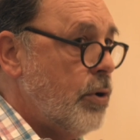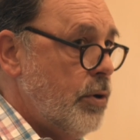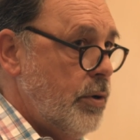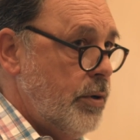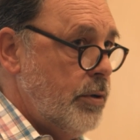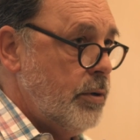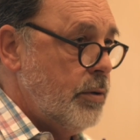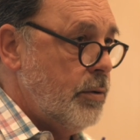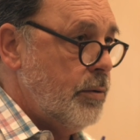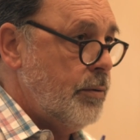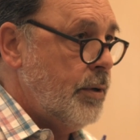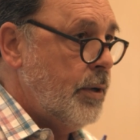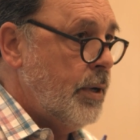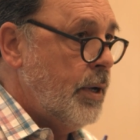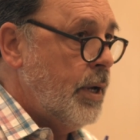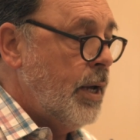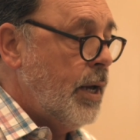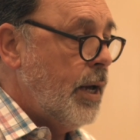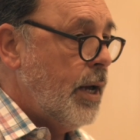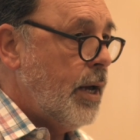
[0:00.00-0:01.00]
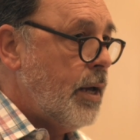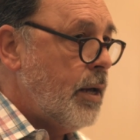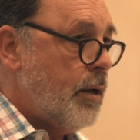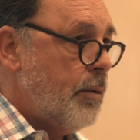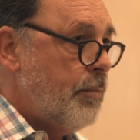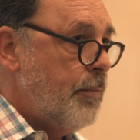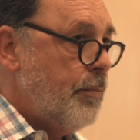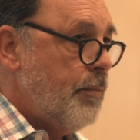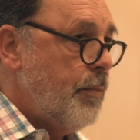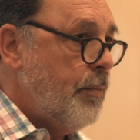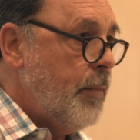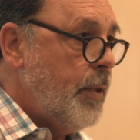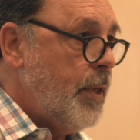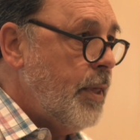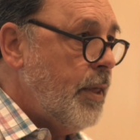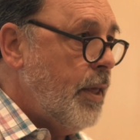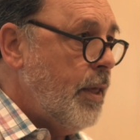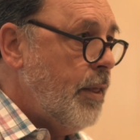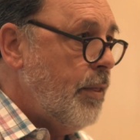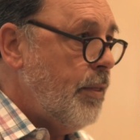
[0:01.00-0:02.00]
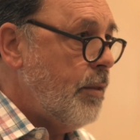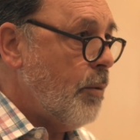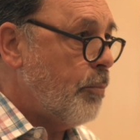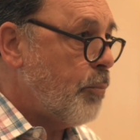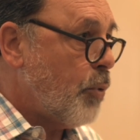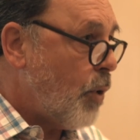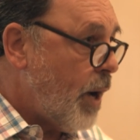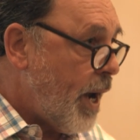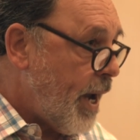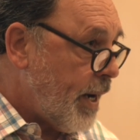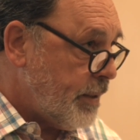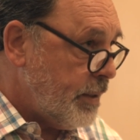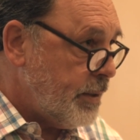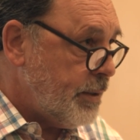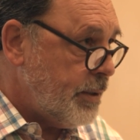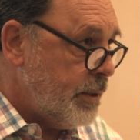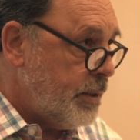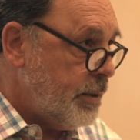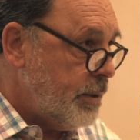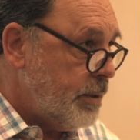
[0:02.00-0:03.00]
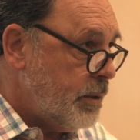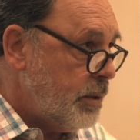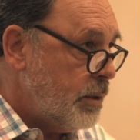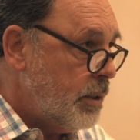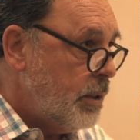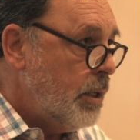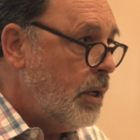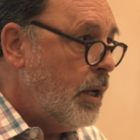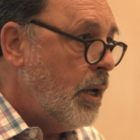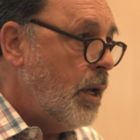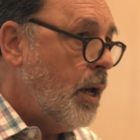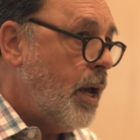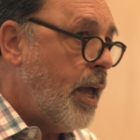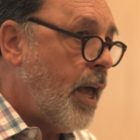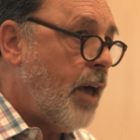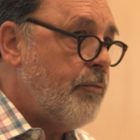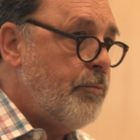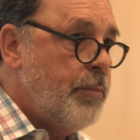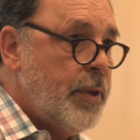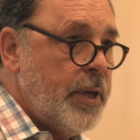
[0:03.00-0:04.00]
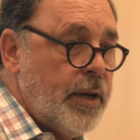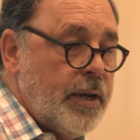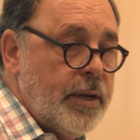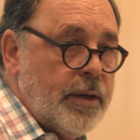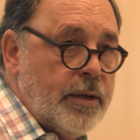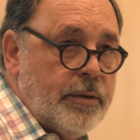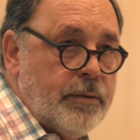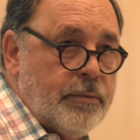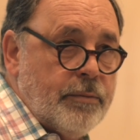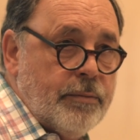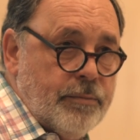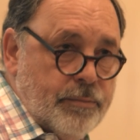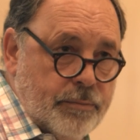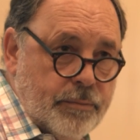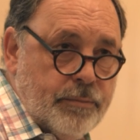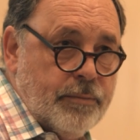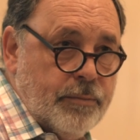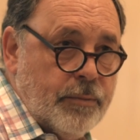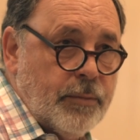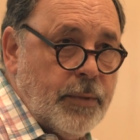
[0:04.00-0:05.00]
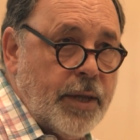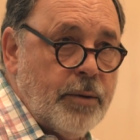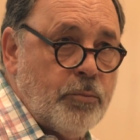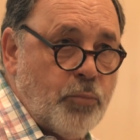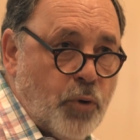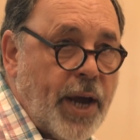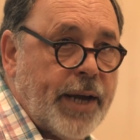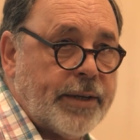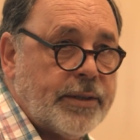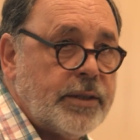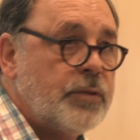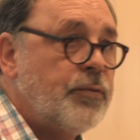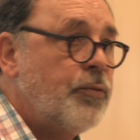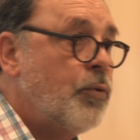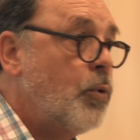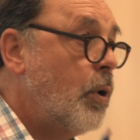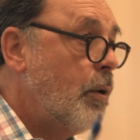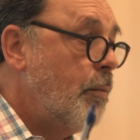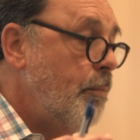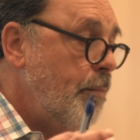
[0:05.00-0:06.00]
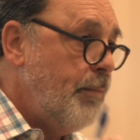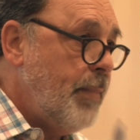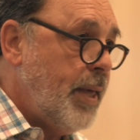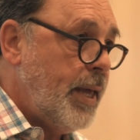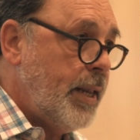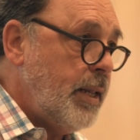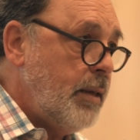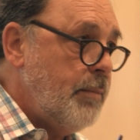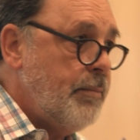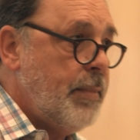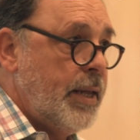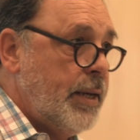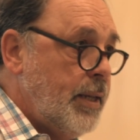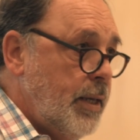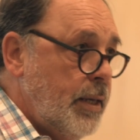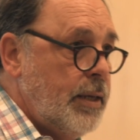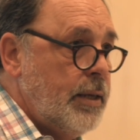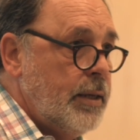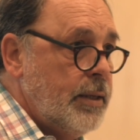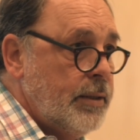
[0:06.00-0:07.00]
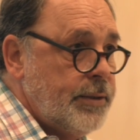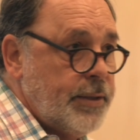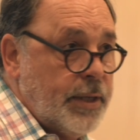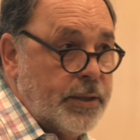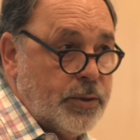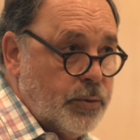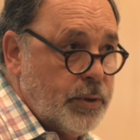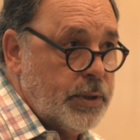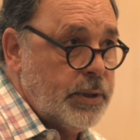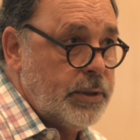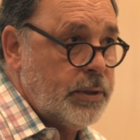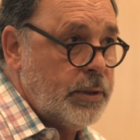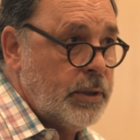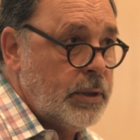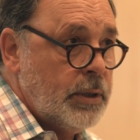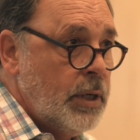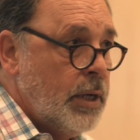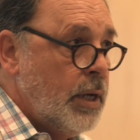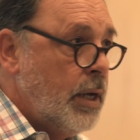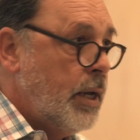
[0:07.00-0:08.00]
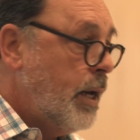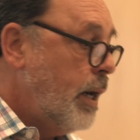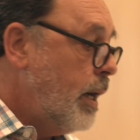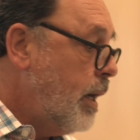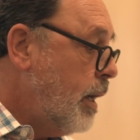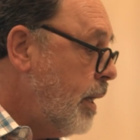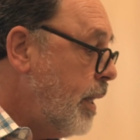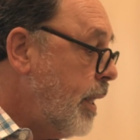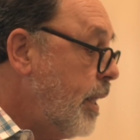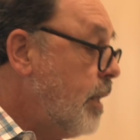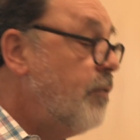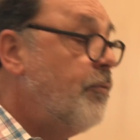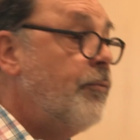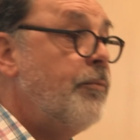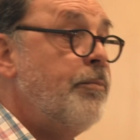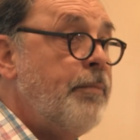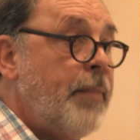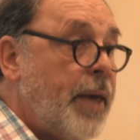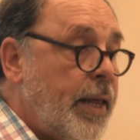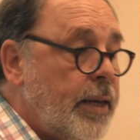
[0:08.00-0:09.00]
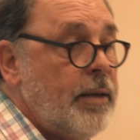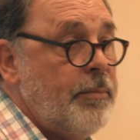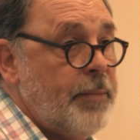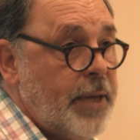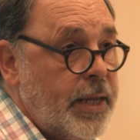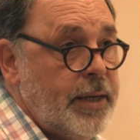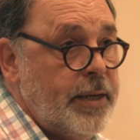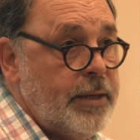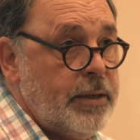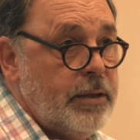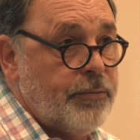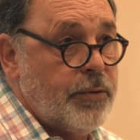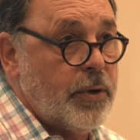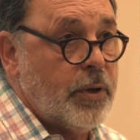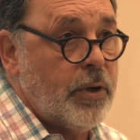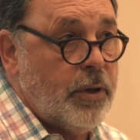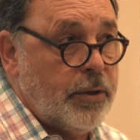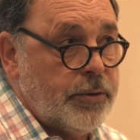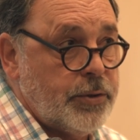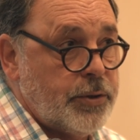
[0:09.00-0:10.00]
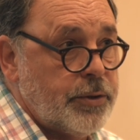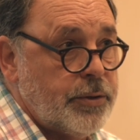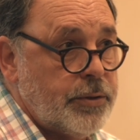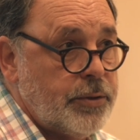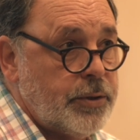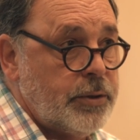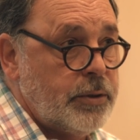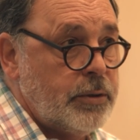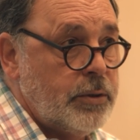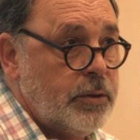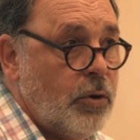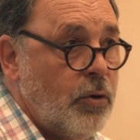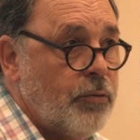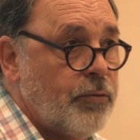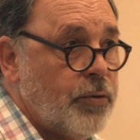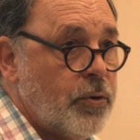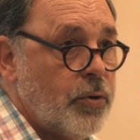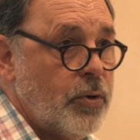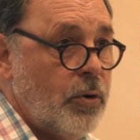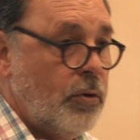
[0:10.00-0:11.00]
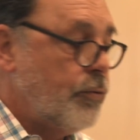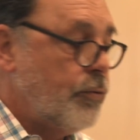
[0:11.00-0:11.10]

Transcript: word. The practices have been in practice for many, many centuries, in many, many different cultures over